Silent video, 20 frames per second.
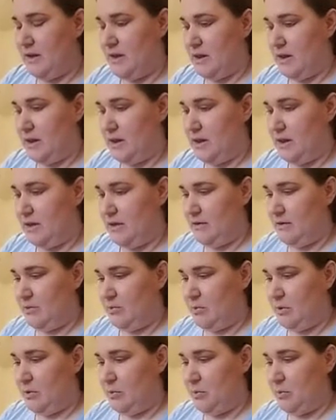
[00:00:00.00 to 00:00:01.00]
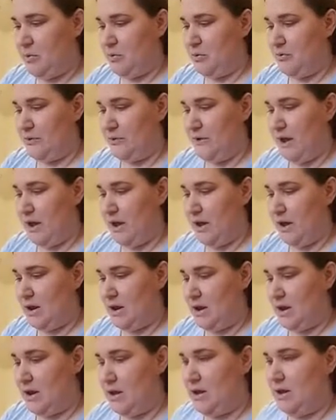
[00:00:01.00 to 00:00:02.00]
and it makes my lashes
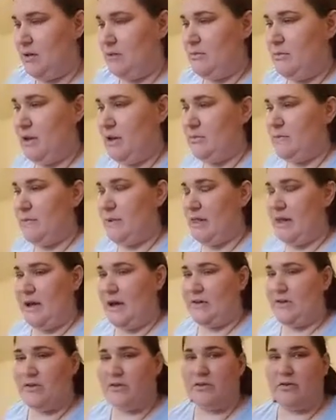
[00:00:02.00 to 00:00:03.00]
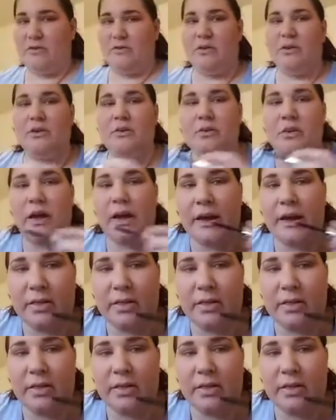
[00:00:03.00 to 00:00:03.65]
look like they're actually there.